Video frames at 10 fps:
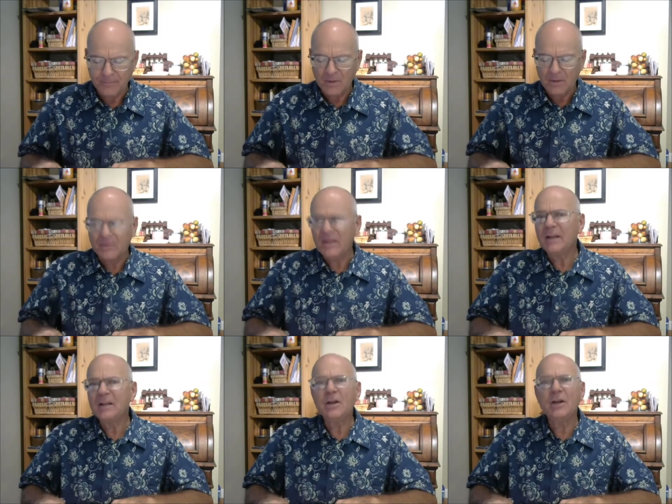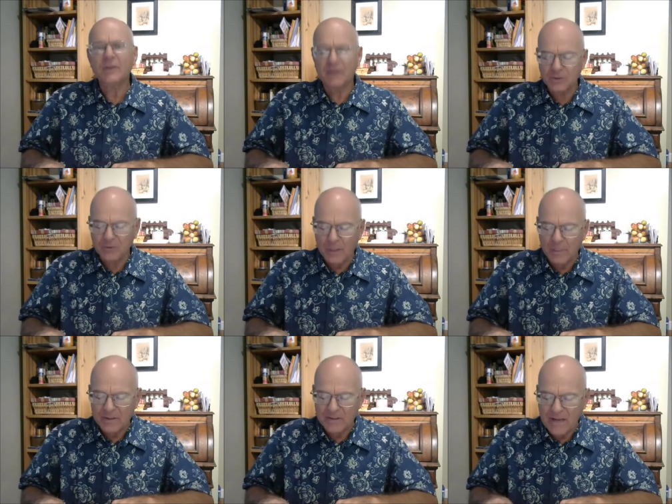Then you hear the
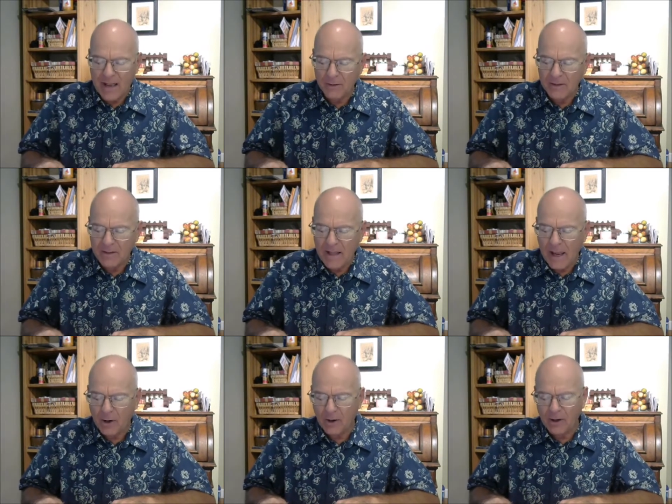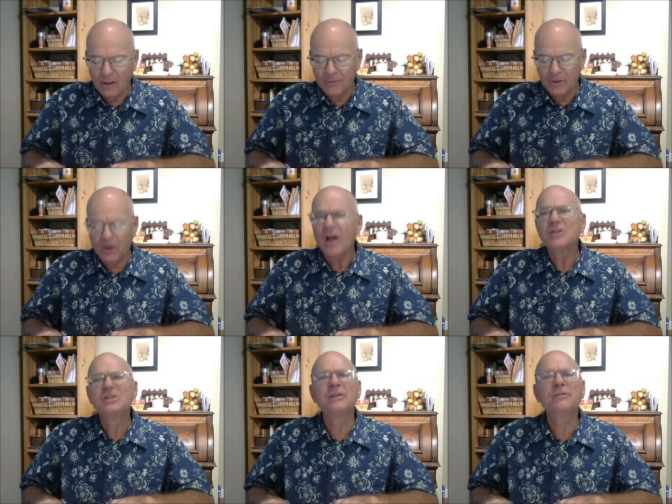trumpet sound in the area of your
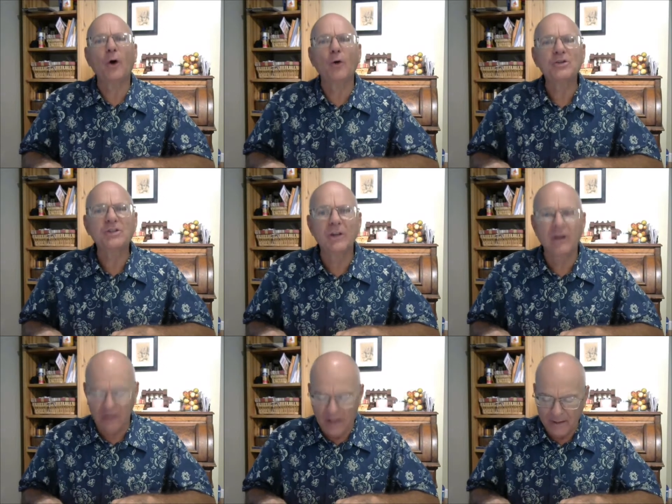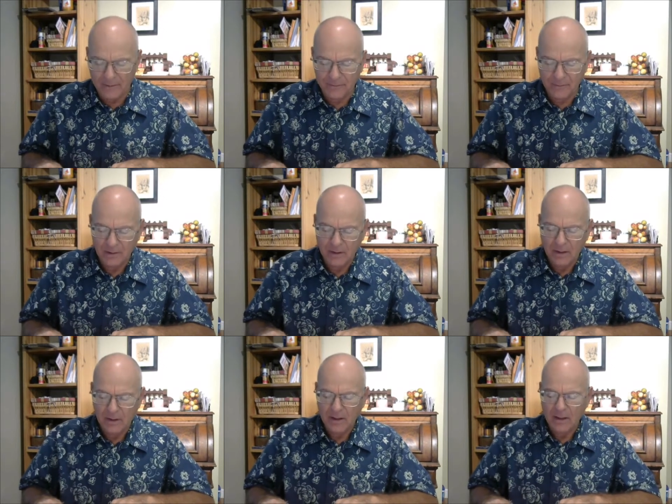devotional life.
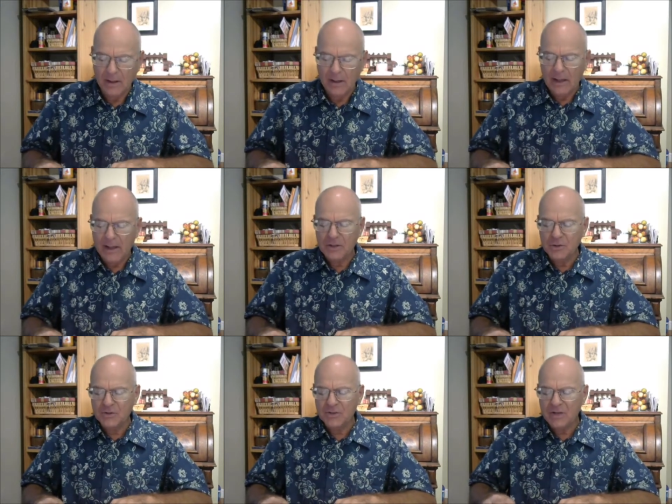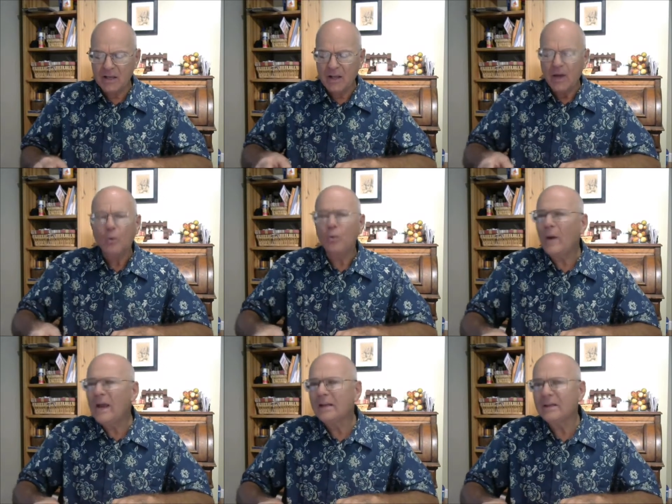And you see
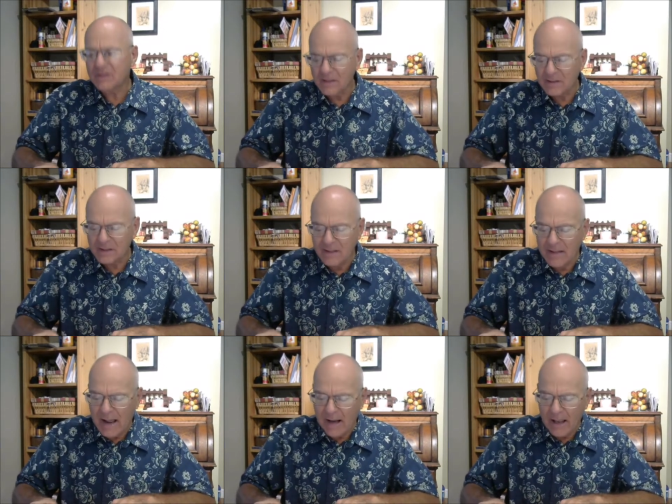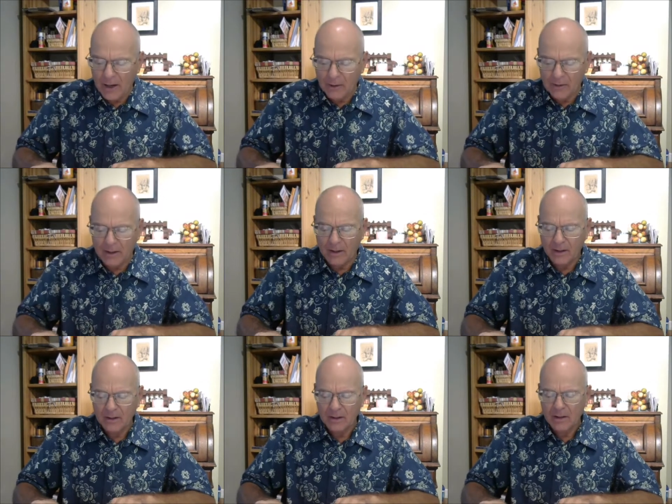weaknesses in that area.
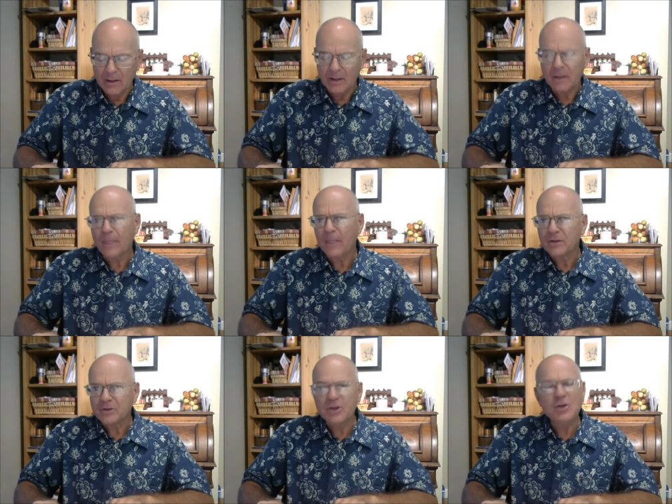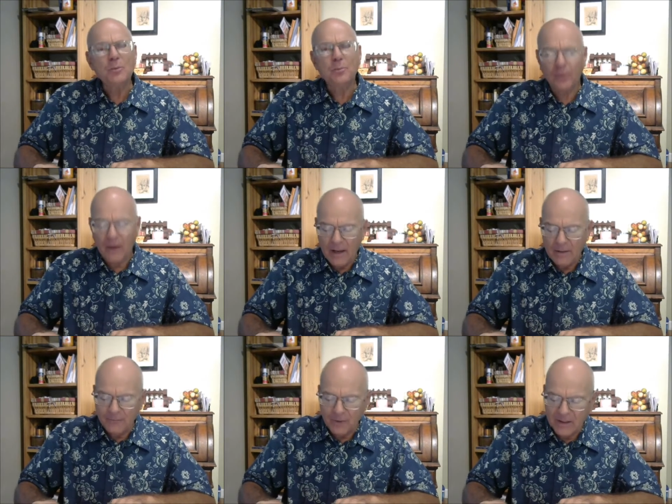So you pray
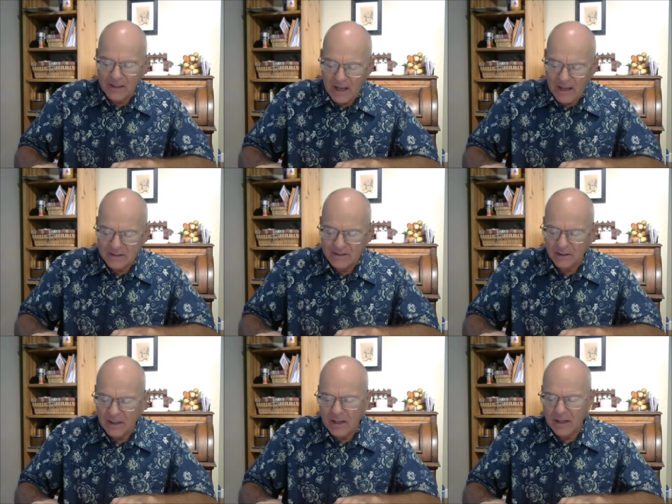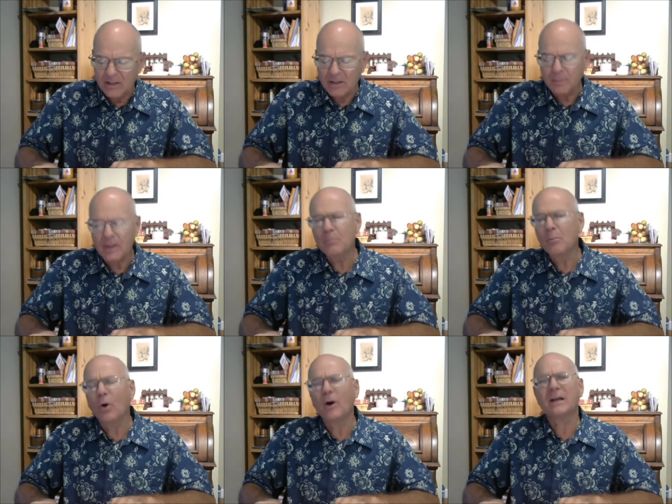for God's leading to be
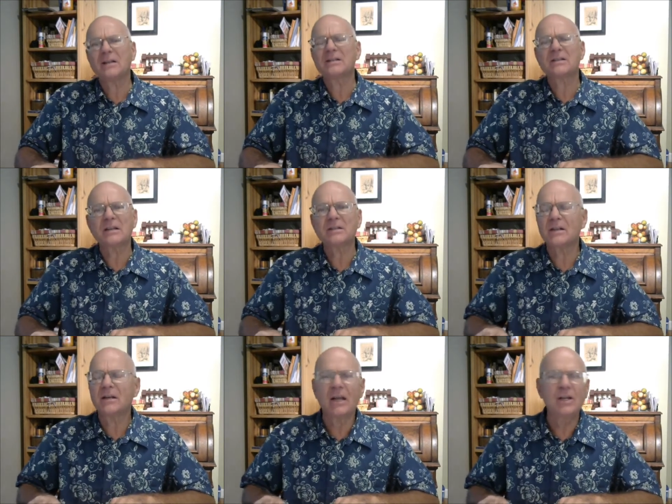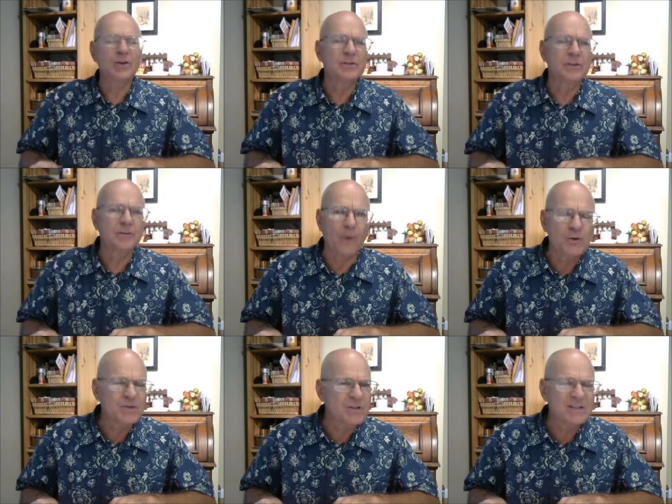more consistent in your
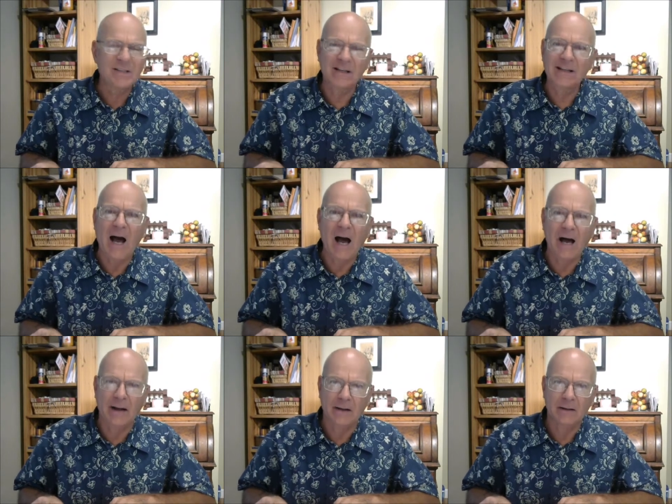devotions to God.